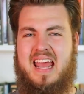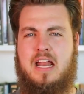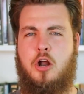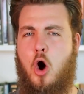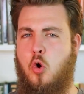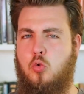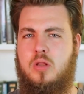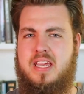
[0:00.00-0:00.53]
again,
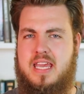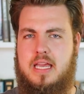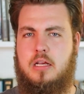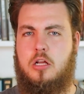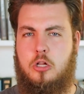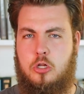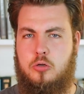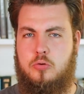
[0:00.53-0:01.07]
only
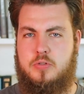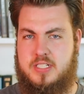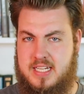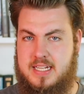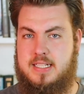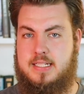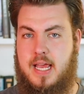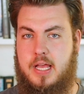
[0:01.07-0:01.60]
include
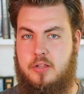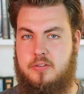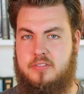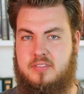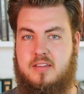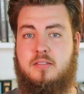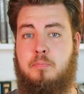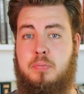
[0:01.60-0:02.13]
details
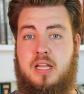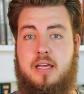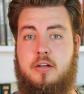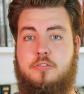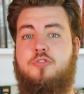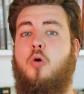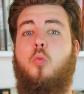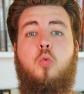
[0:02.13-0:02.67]
that the
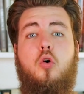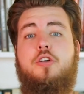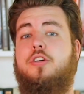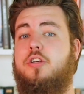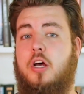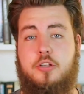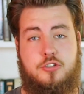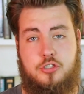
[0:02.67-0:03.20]
players
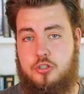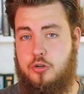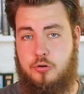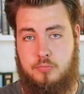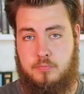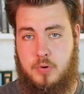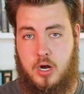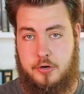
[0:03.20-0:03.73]
wouldn't
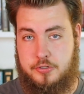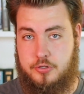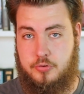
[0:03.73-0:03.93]
assume are